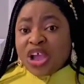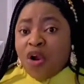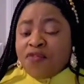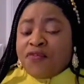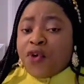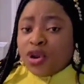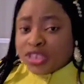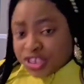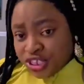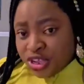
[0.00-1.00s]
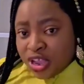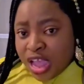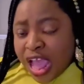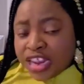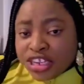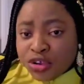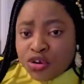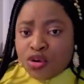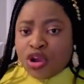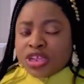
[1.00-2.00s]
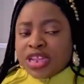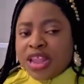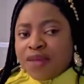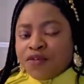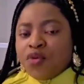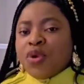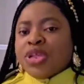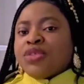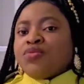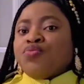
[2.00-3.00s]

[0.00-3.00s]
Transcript: comfort and the glucose level will